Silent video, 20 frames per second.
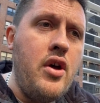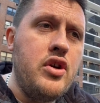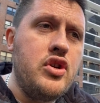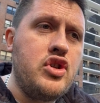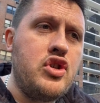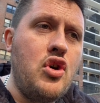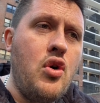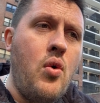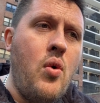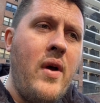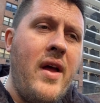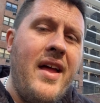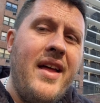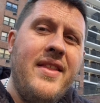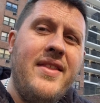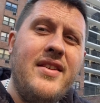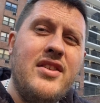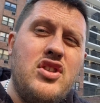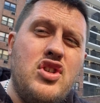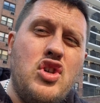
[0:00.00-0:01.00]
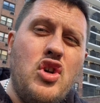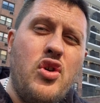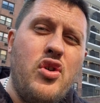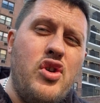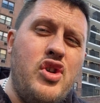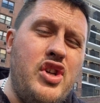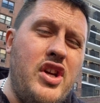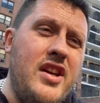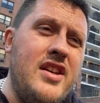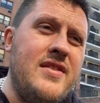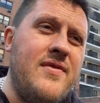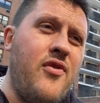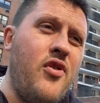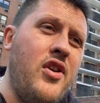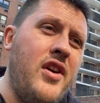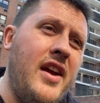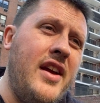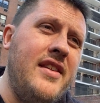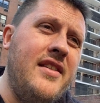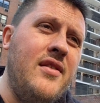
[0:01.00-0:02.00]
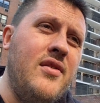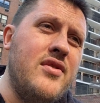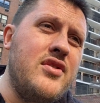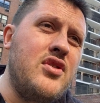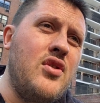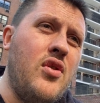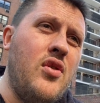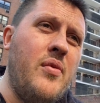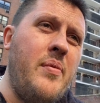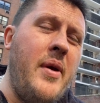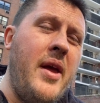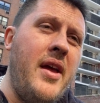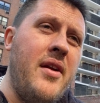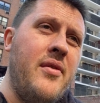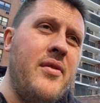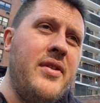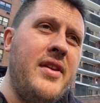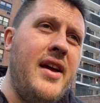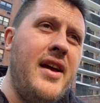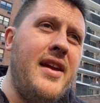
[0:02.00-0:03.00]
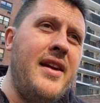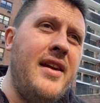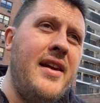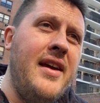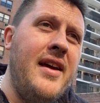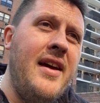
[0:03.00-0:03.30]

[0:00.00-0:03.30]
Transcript: So the search is for an ideal solar panel that